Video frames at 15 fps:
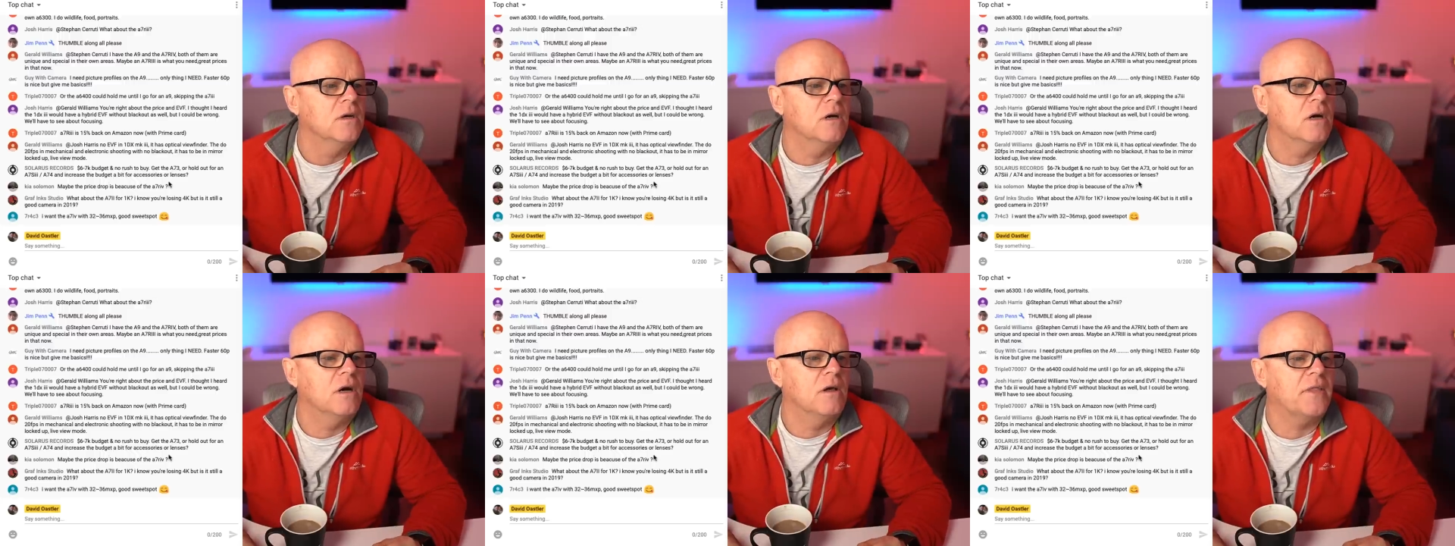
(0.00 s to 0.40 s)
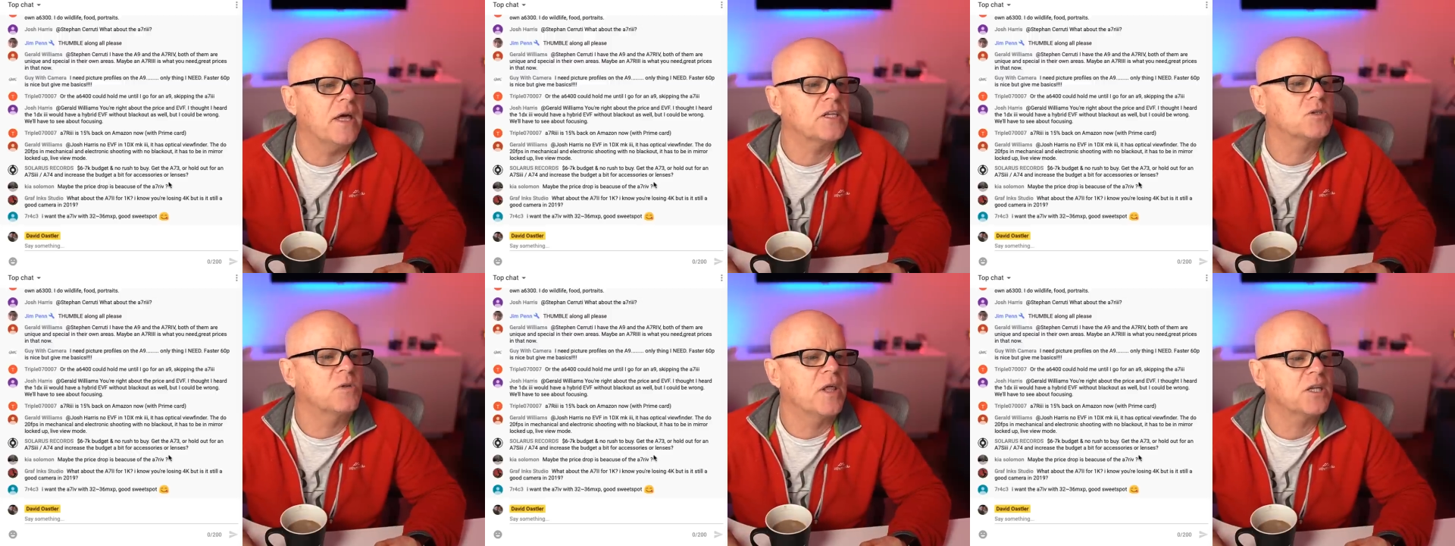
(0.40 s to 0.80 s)

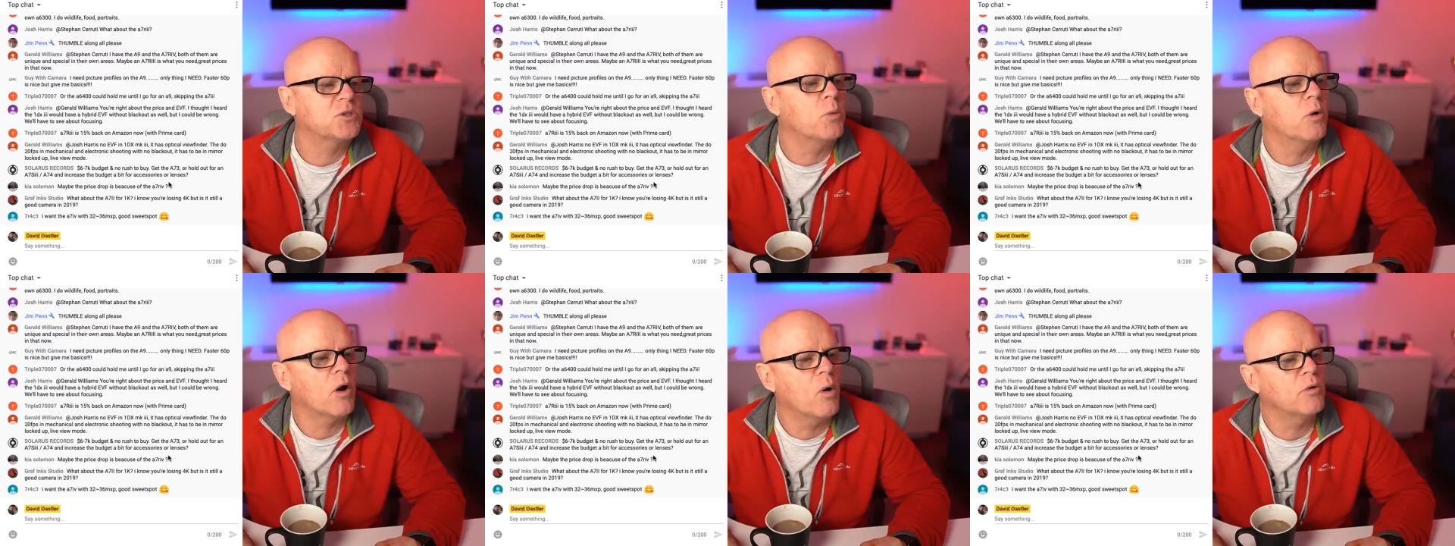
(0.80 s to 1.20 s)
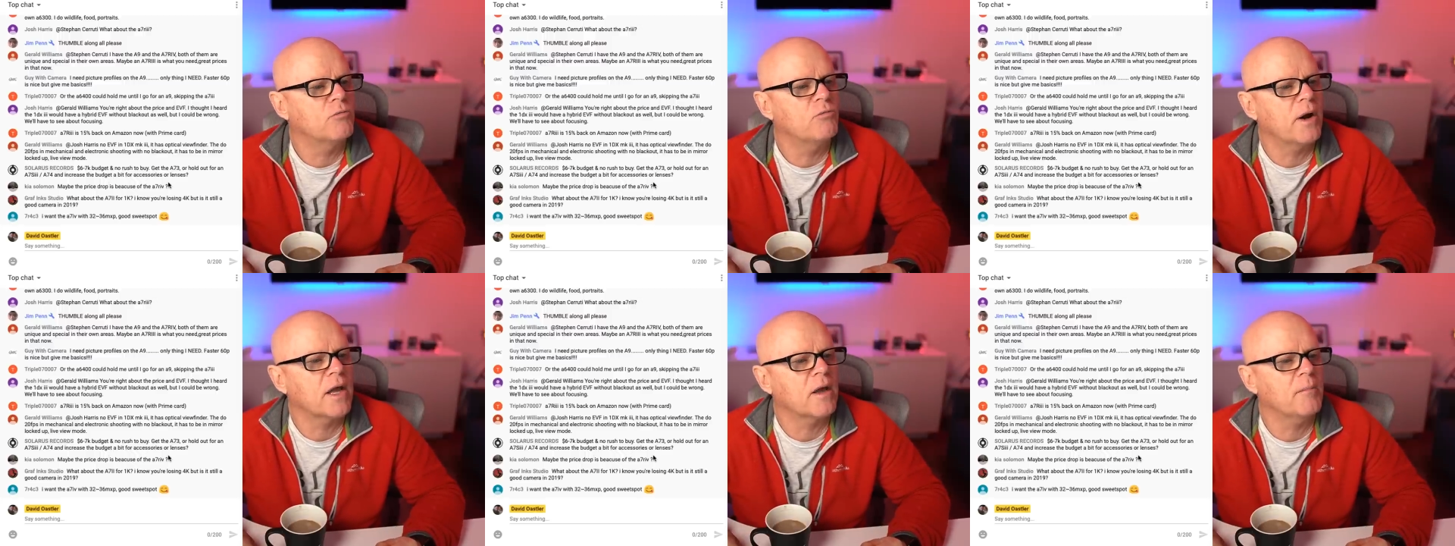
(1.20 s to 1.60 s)
That's what I
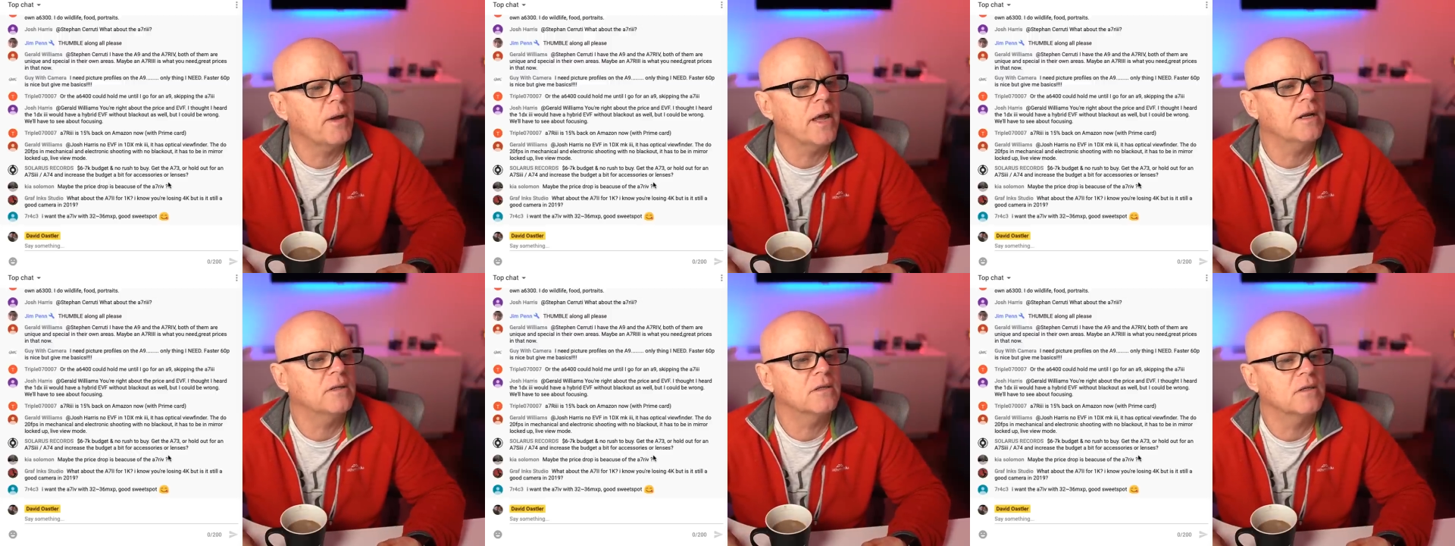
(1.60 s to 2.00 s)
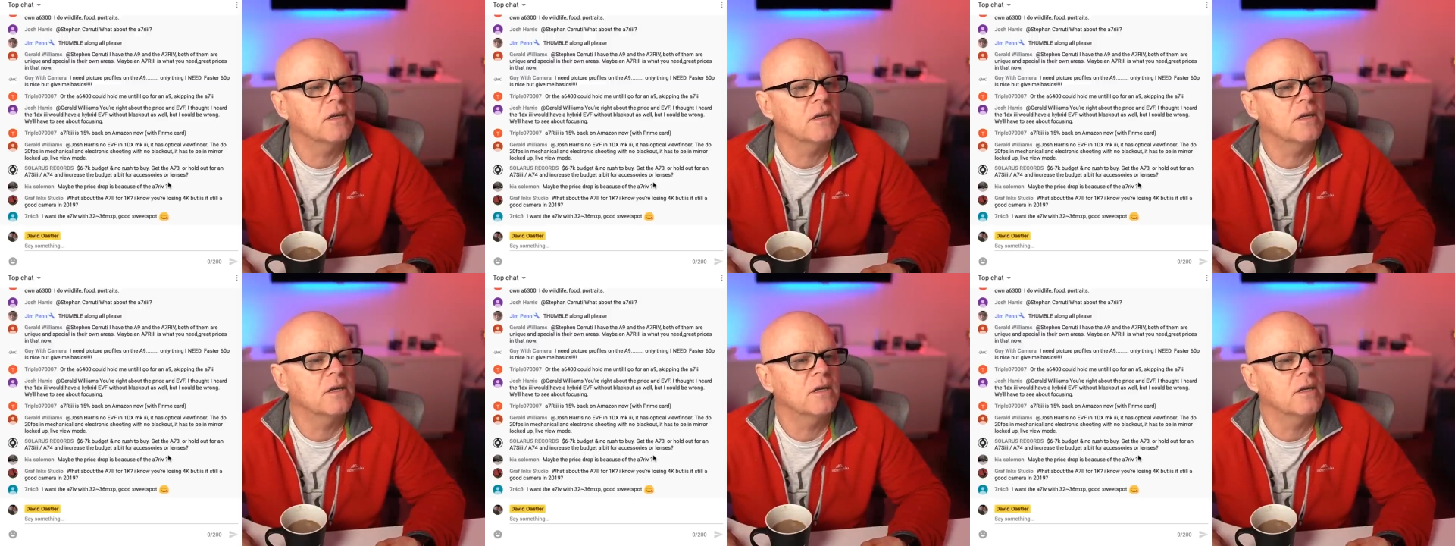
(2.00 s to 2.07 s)
would recommend.